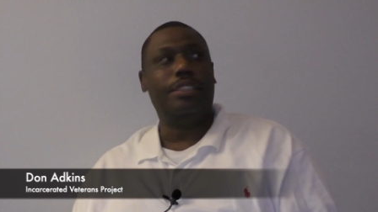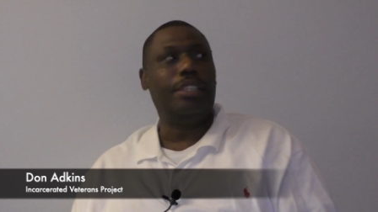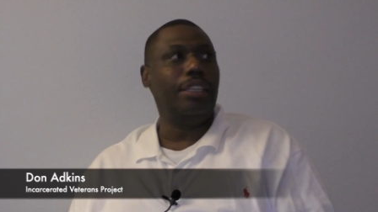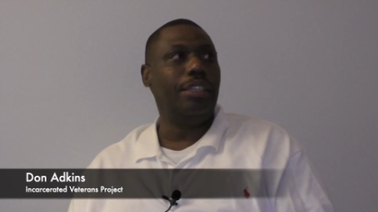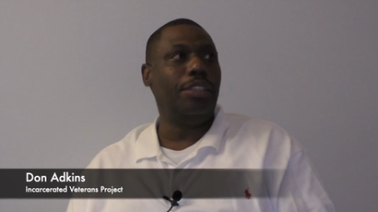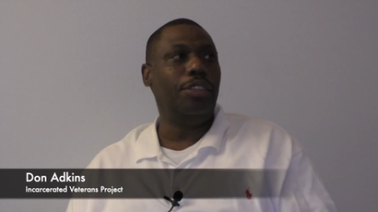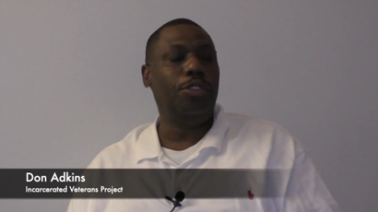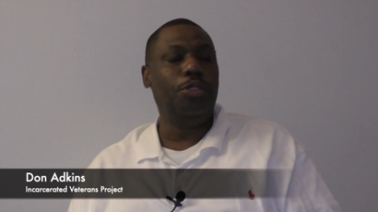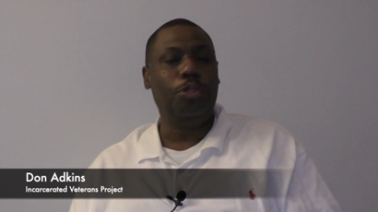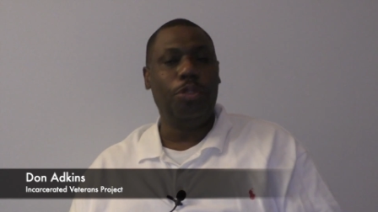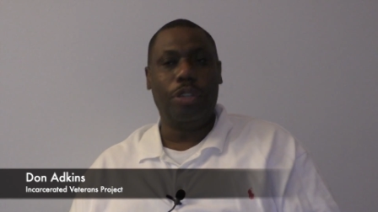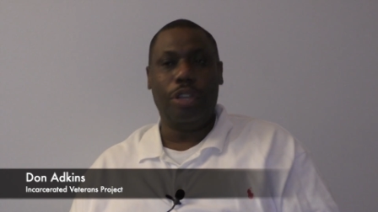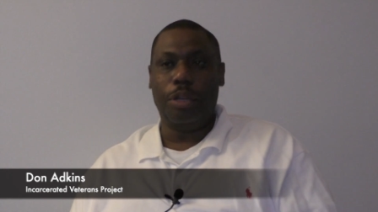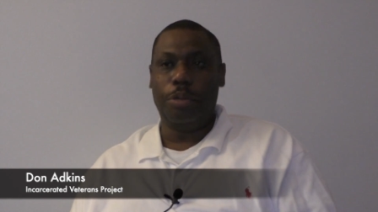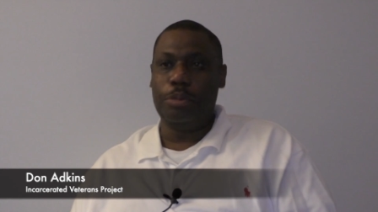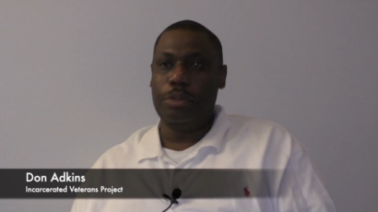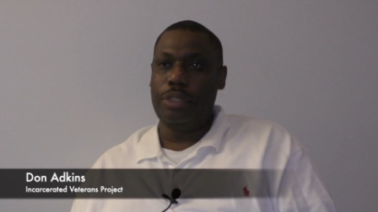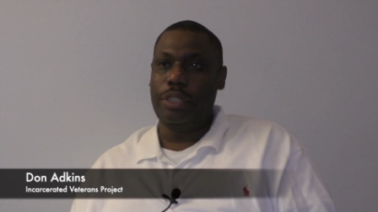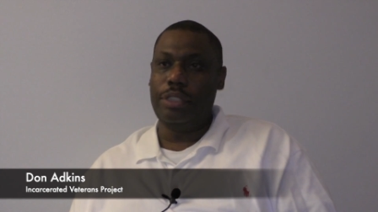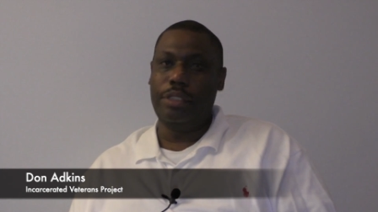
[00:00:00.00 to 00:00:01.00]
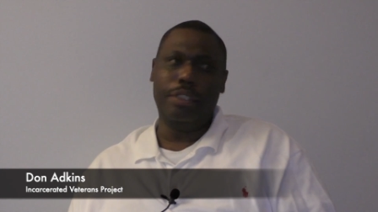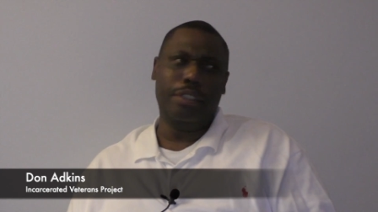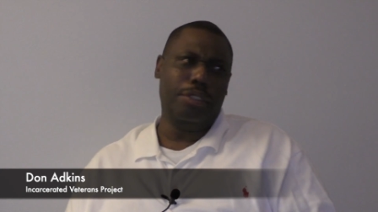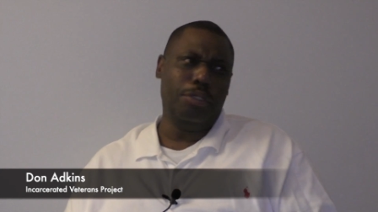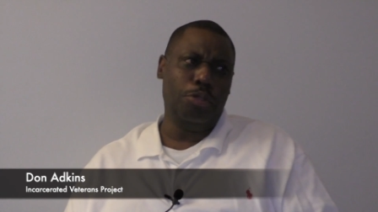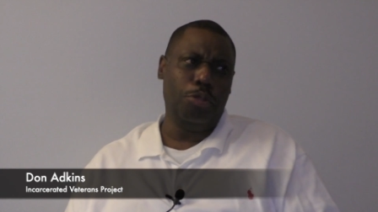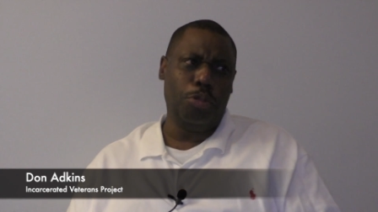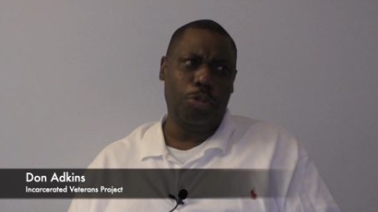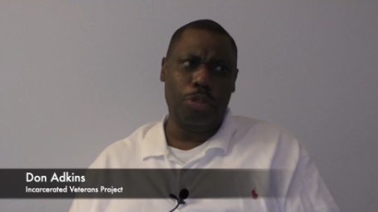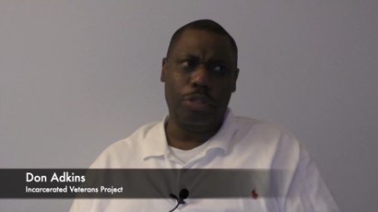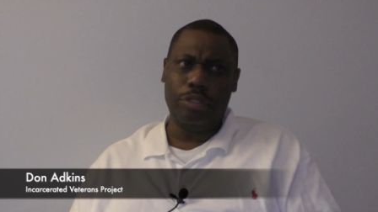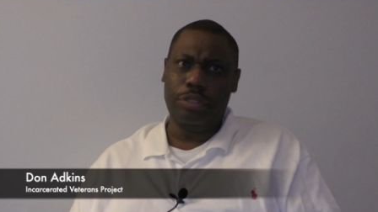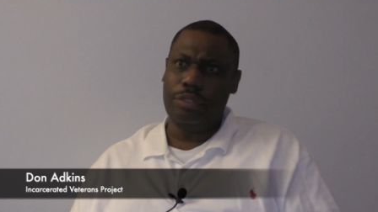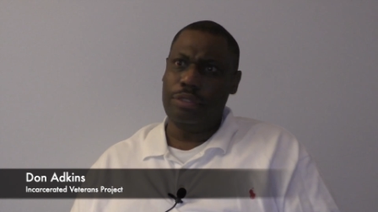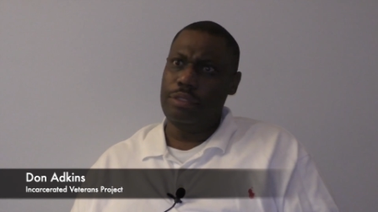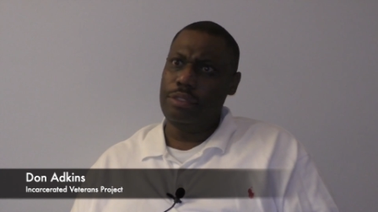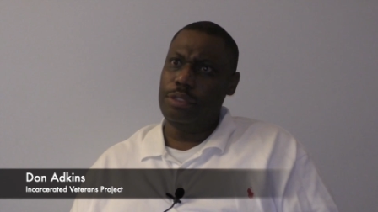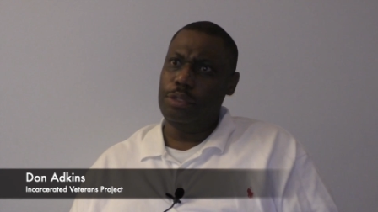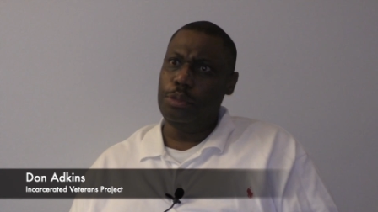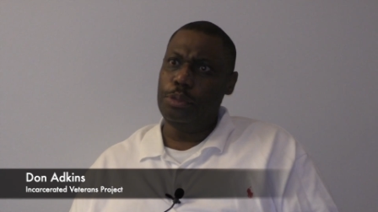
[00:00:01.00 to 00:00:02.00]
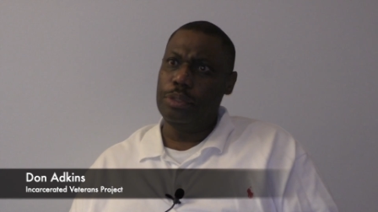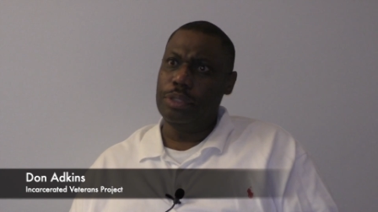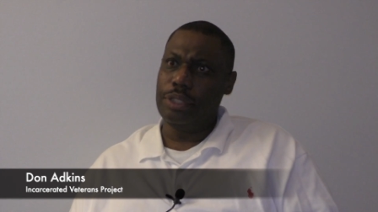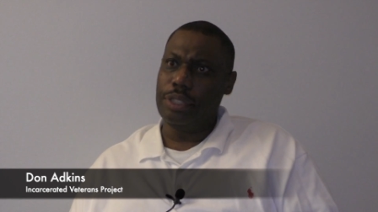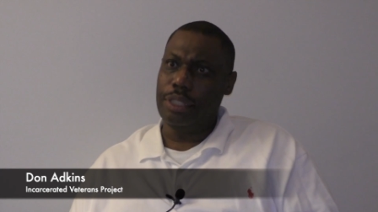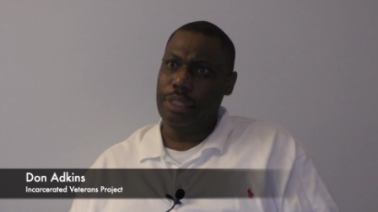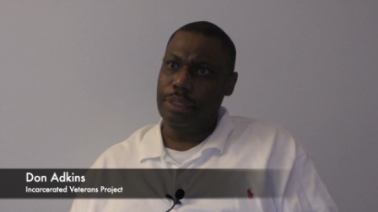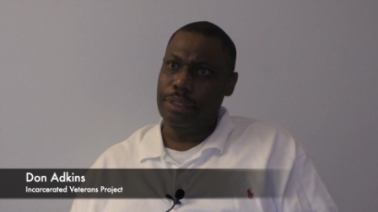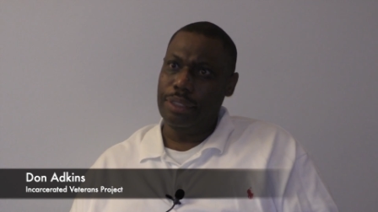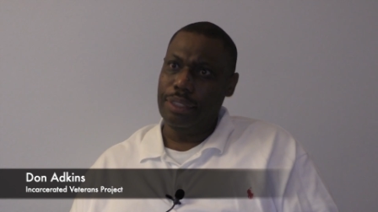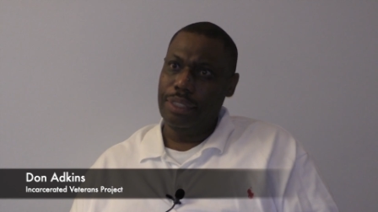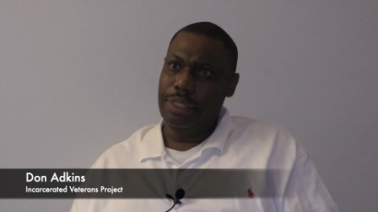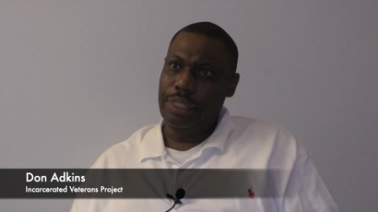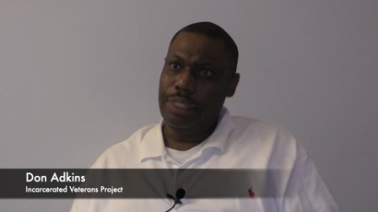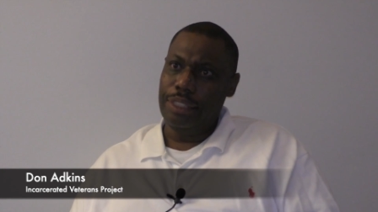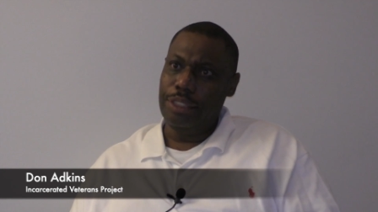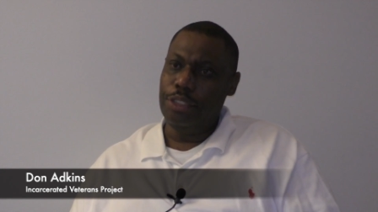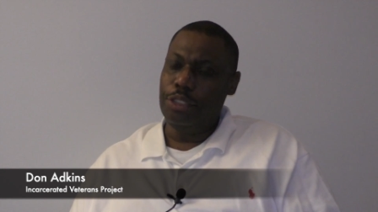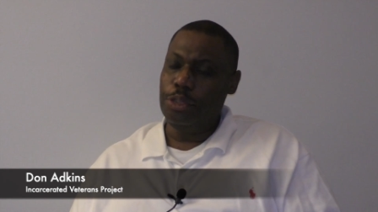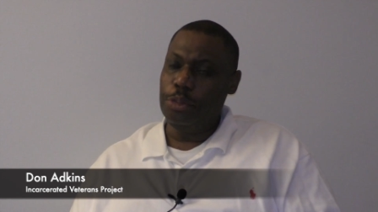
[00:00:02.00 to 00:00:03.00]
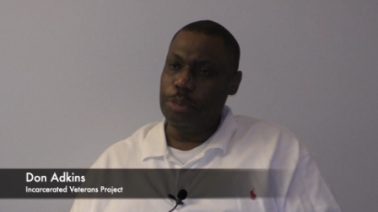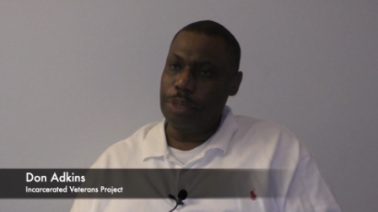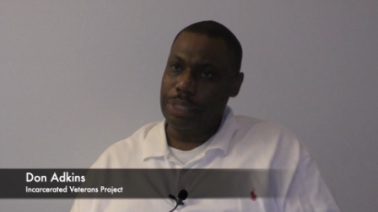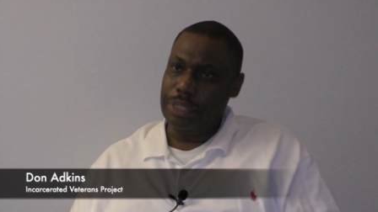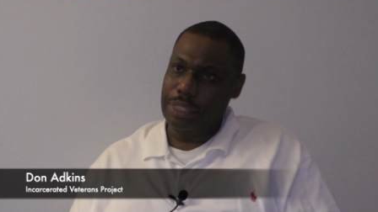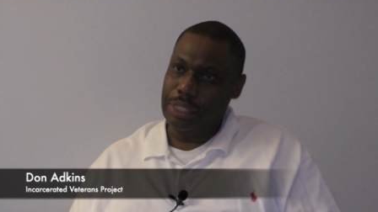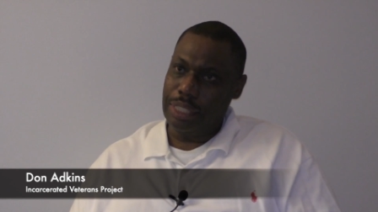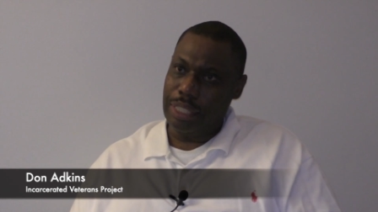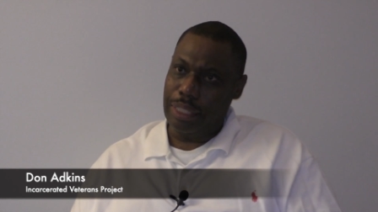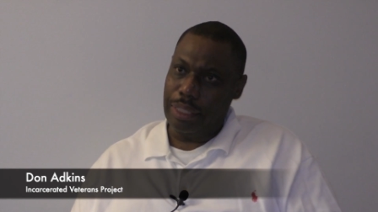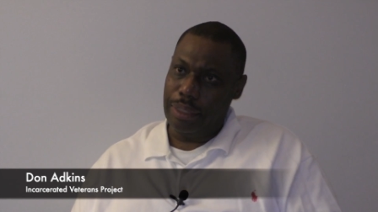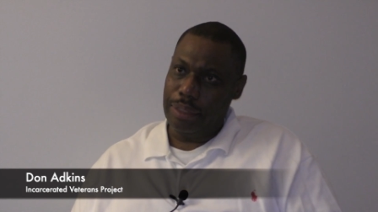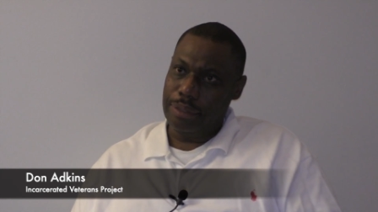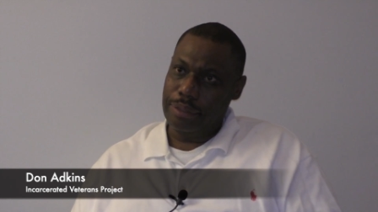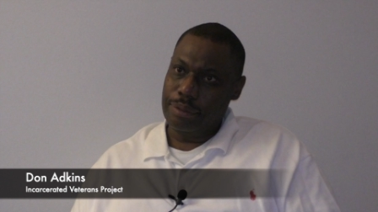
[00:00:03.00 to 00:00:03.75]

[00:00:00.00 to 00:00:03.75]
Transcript: Let the new come. Let the new one come. Do my job.